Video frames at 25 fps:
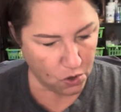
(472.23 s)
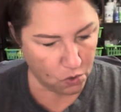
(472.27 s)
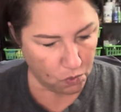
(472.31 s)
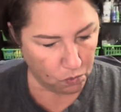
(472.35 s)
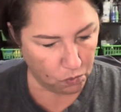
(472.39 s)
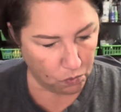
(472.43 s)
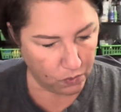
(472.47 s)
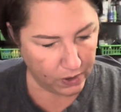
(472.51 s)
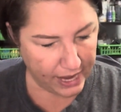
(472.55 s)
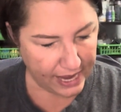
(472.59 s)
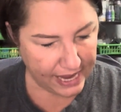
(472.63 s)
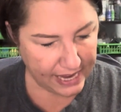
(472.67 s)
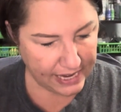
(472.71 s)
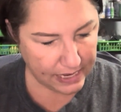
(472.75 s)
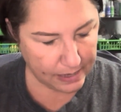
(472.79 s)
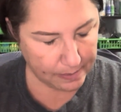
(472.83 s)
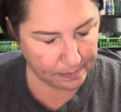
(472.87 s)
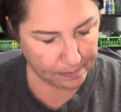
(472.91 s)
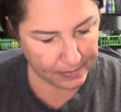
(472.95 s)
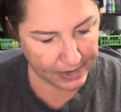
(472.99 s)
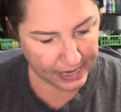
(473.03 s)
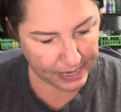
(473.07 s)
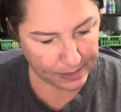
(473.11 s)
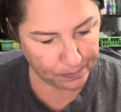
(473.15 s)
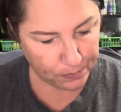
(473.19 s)
Red
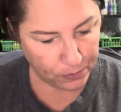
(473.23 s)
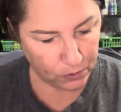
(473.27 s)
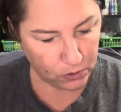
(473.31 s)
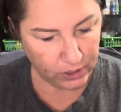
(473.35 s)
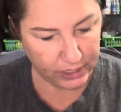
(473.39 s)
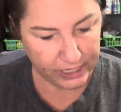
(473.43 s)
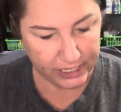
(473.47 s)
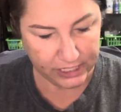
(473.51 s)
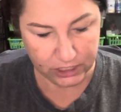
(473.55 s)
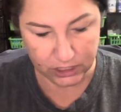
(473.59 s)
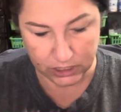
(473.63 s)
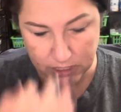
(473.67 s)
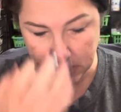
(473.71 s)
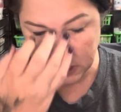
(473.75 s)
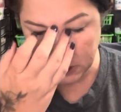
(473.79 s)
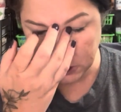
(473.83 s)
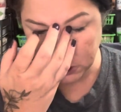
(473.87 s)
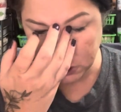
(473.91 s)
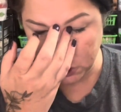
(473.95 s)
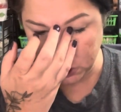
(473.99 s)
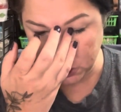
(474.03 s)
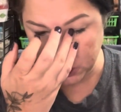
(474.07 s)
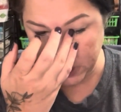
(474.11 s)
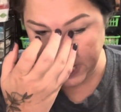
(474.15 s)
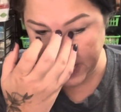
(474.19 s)
maple is
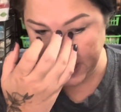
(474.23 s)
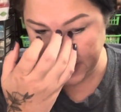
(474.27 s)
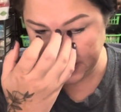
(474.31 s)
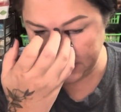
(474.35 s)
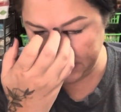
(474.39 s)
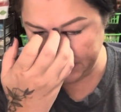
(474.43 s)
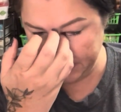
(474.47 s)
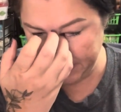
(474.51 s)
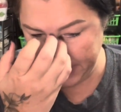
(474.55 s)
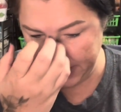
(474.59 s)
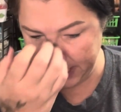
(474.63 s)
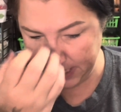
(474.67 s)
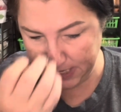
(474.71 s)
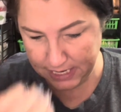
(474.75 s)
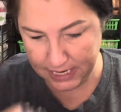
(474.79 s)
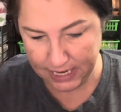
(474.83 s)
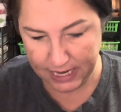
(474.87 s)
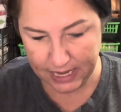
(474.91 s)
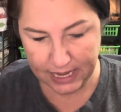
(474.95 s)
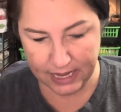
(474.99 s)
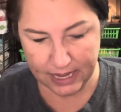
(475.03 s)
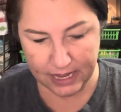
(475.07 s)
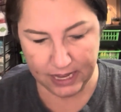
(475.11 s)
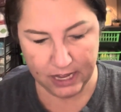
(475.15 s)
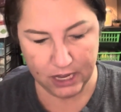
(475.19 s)
jasmine,
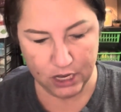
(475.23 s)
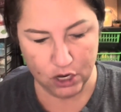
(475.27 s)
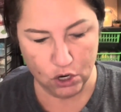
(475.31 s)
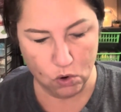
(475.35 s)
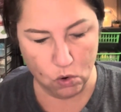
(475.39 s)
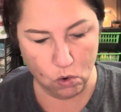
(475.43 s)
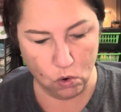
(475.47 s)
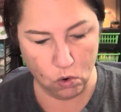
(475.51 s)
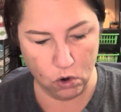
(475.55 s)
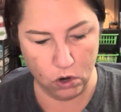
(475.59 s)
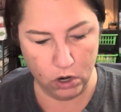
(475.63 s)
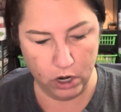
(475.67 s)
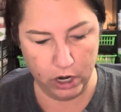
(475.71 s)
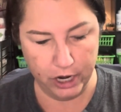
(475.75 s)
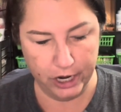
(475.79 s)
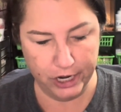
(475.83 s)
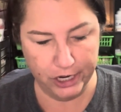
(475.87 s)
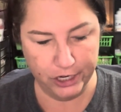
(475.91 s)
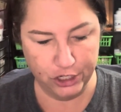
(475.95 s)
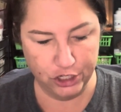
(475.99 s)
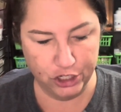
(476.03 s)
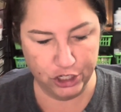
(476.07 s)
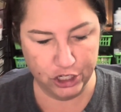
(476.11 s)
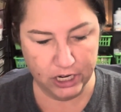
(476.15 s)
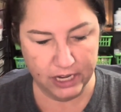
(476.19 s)

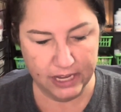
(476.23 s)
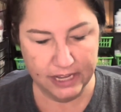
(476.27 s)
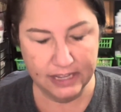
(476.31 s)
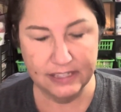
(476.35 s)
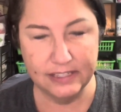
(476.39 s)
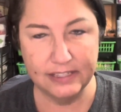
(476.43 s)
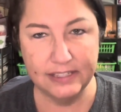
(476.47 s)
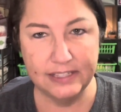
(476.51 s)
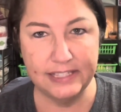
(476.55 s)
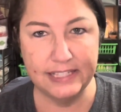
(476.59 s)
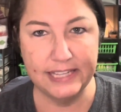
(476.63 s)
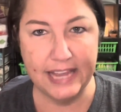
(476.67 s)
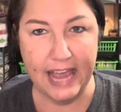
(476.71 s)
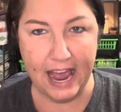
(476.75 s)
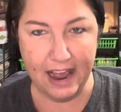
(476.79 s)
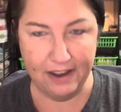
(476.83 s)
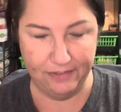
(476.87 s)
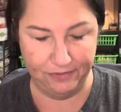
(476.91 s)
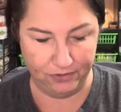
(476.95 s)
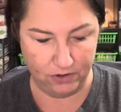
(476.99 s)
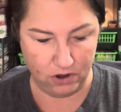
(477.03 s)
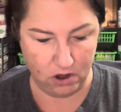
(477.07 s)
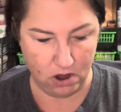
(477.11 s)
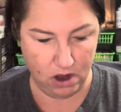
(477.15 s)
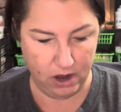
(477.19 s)
orange,
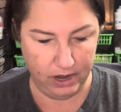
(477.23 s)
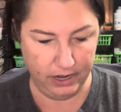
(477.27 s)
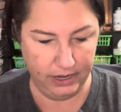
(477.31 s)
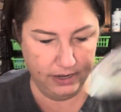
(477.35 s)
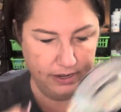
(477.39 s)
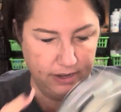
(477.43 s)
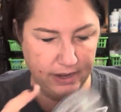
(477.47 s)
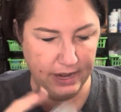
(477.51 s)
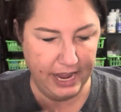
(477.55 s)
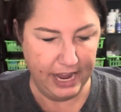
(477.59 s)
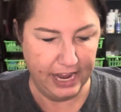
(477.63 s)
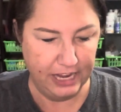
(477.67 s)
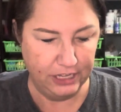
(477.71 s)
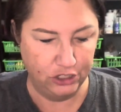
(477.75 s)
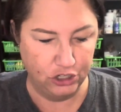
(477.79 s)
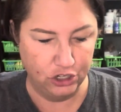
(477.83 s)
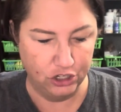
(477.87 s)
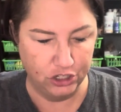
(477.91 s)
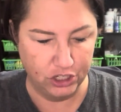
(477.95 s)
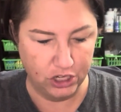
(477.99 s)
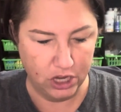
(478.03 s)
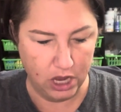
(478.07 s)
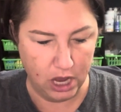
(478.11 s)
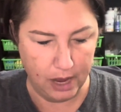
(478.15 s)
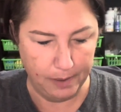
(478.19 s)
saffron as your
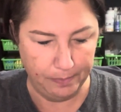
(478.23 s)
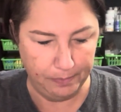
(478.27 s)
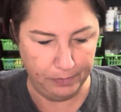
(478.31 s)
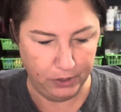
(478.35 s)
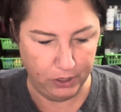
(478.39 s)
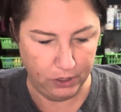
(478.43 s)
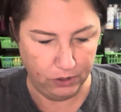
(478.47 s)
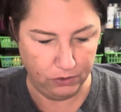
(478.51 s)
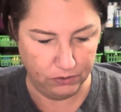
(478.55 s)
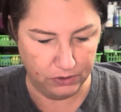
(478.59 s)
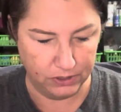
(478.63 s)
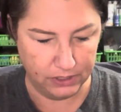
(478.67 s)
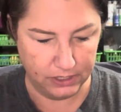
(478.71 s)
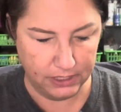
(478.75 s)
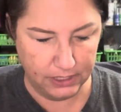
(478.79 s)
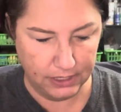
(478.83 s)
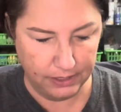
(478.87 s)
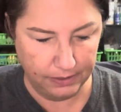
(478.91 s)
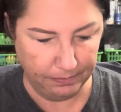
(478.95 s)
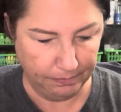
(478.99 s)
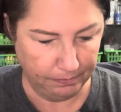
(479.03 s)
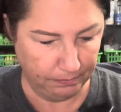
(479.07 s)
top notes.